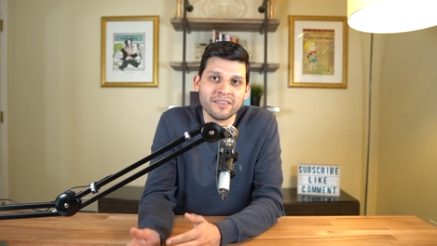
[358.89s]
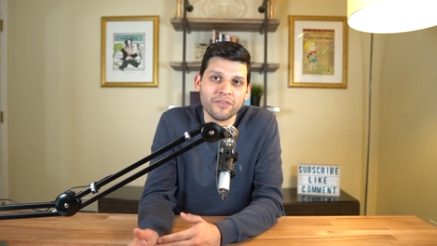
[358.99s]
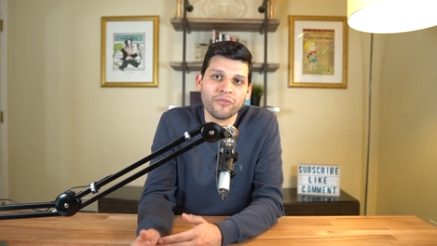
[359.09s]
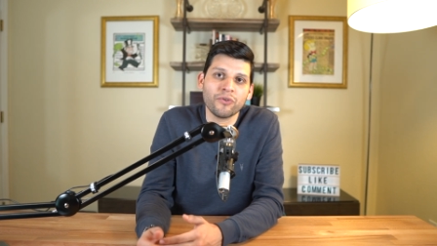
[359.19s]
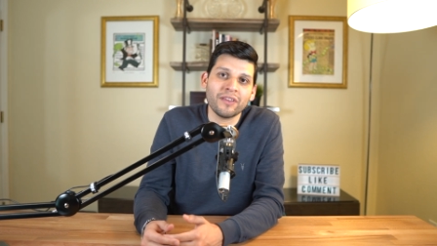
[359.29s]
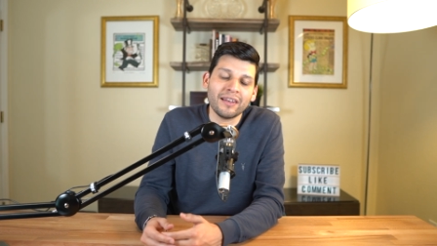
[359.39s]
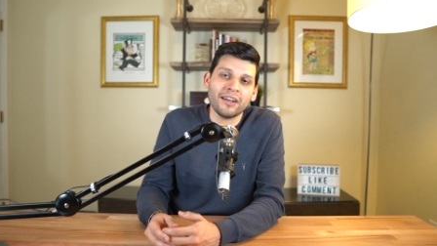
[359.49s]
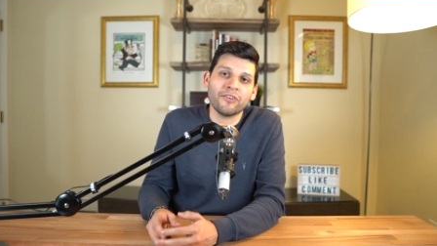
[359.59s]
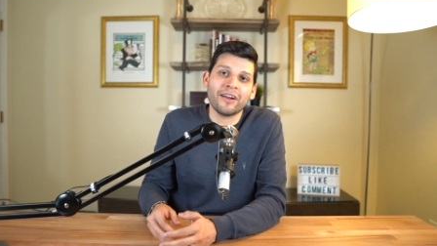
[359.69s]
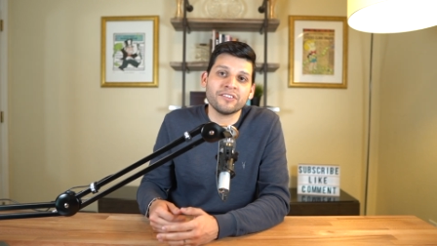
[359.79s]
therefore the
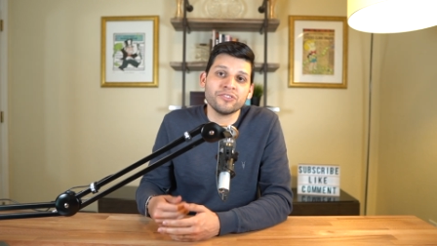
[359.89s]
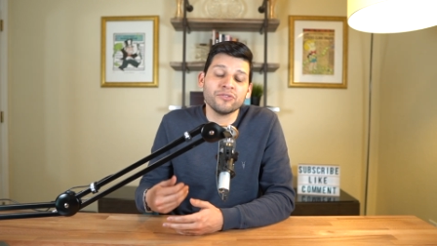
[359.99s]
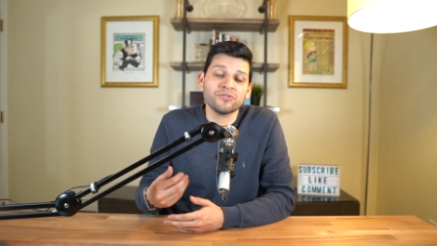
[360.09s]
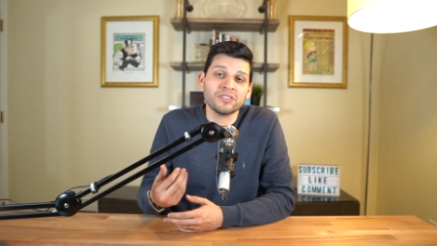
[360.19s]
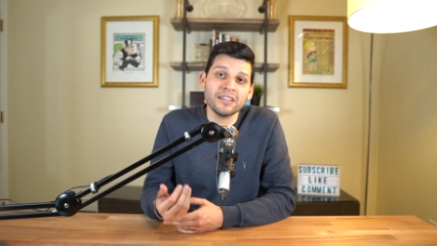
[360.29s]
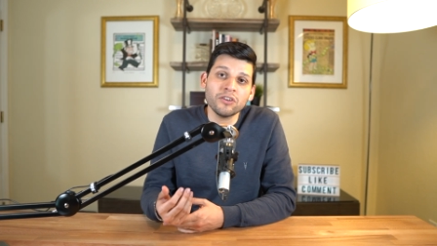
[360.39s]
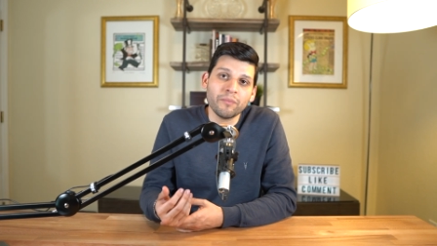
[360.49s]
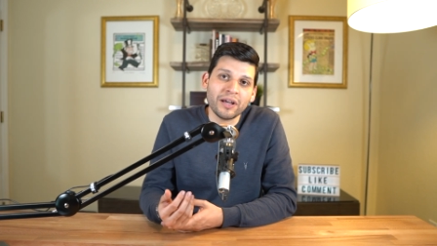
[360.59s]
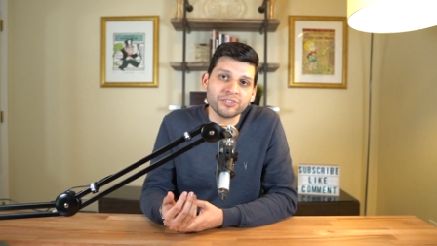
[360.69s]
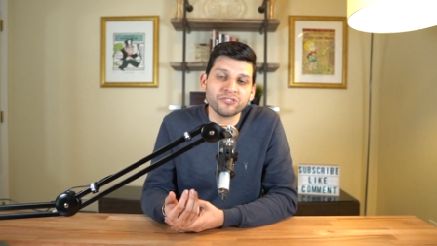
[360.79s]
landlord had to use legal
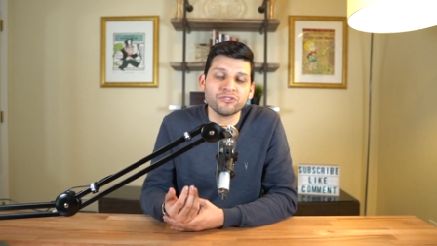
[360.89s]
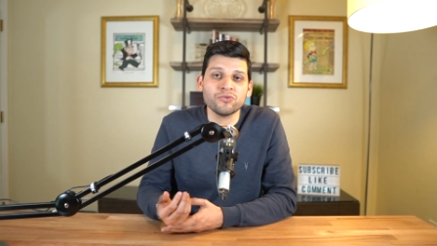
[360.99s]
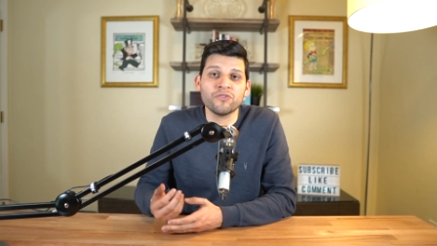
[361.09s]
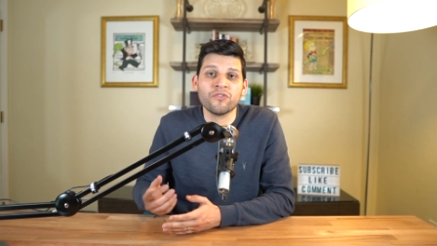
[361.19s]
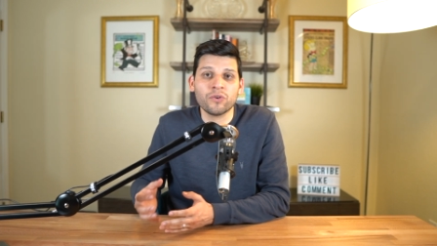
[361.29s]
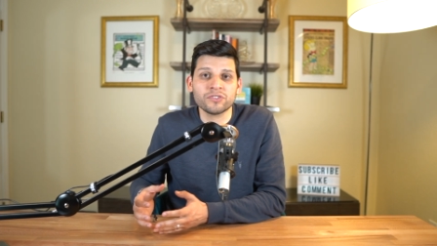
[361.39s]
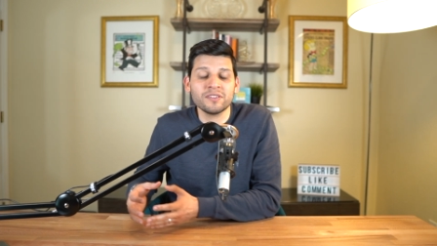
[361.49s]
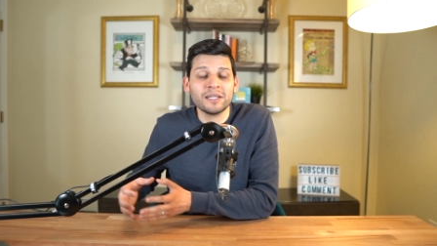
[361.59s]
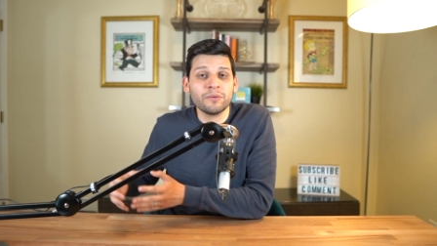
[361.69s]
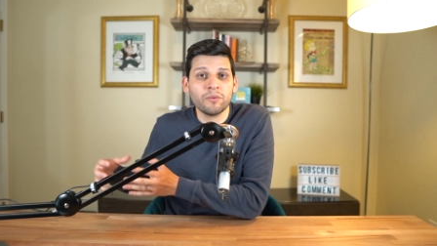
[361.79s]
measures to
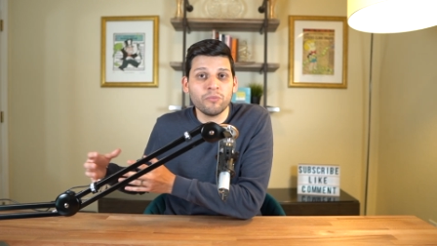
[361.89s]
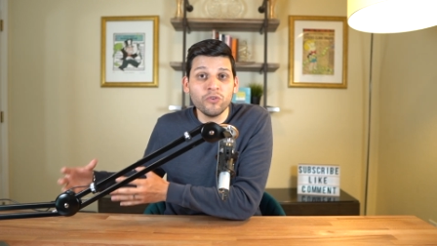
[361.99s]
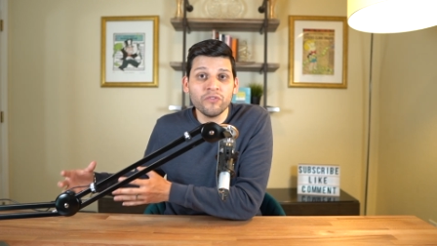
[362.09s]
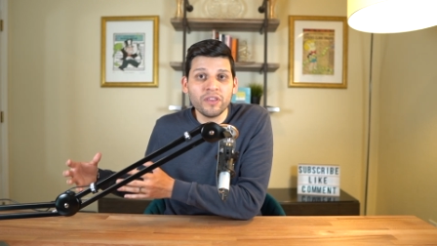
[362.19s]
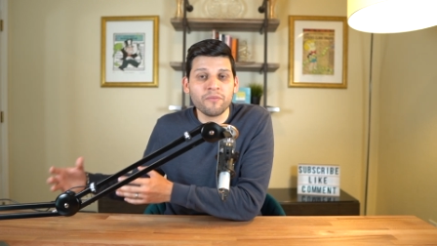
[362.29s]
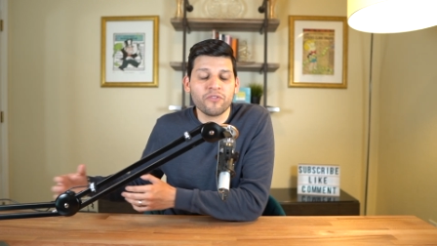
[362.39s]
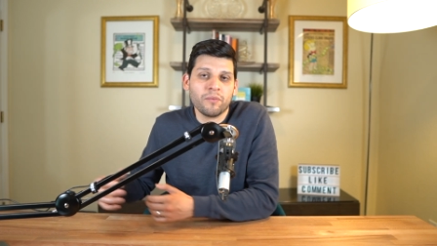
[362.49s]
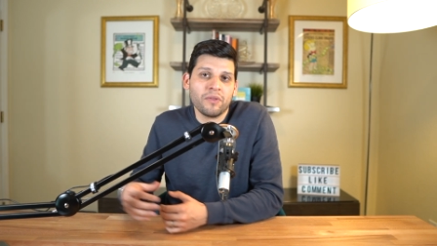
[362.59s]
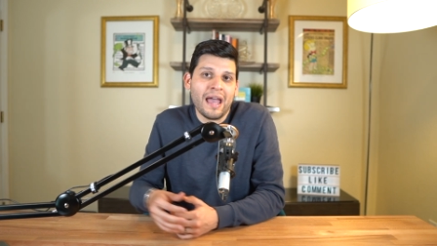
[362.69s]
forcibly remove them from the